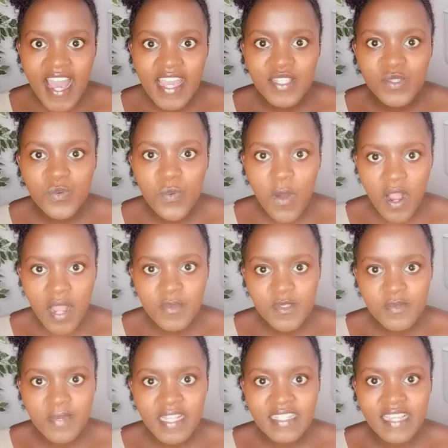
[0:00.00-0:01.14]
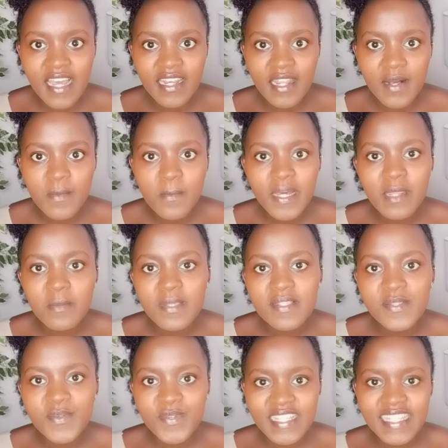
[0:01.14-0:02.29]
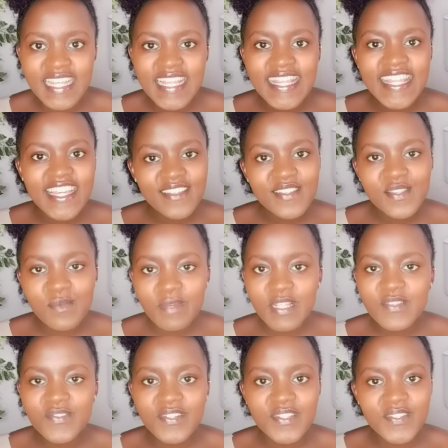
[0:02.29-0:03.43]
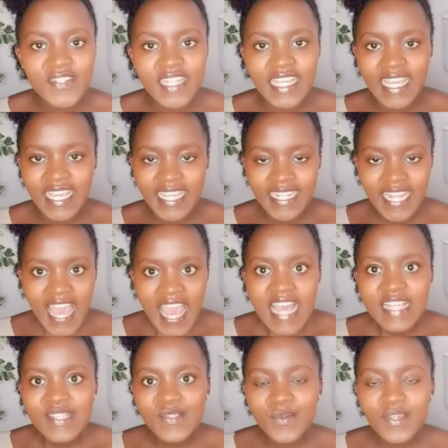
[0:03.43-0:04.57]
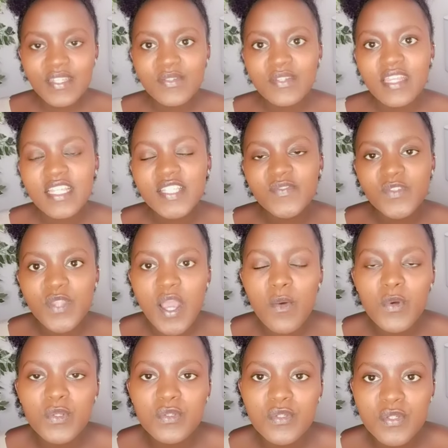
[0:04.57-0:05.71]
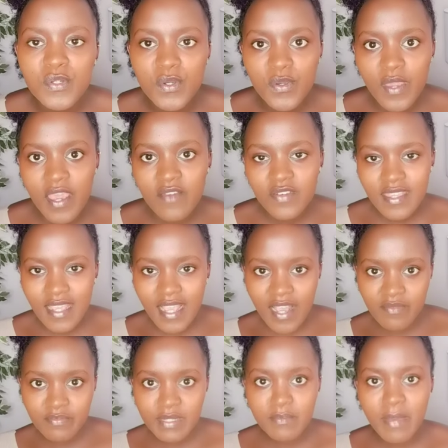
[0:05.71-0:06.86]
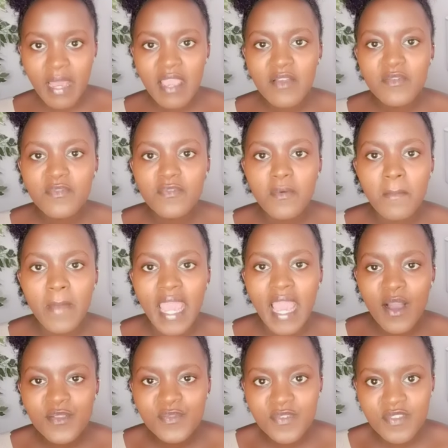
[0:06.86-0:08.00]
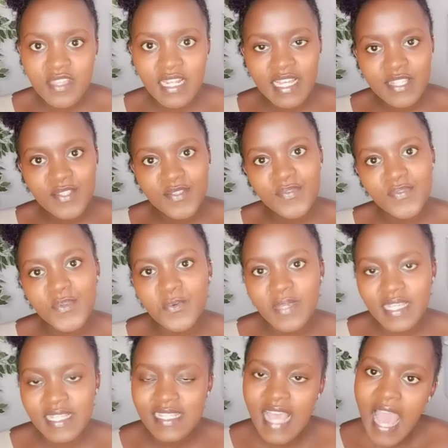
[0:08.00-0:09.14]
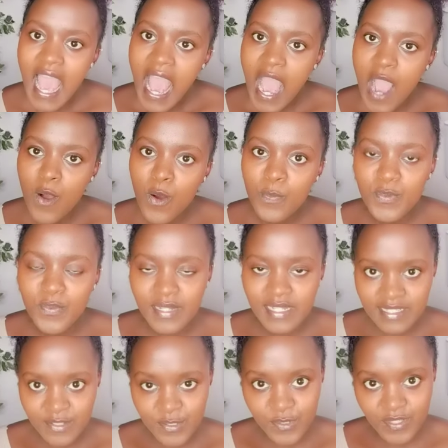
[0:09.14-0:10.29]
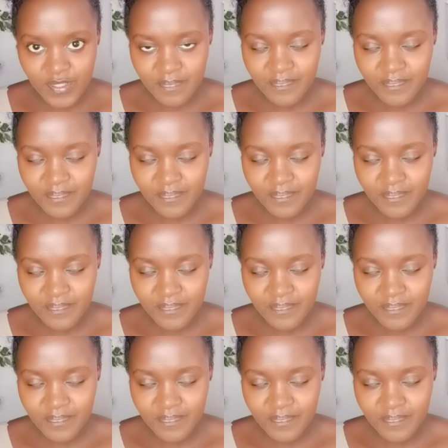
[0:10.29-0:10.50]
guys, welcome to my channel. My name is Christine. Thank you so much for tuning in. So in today's video, I want to show you everything I've been buying for my house for the last few weeks. I hope you will enjoy.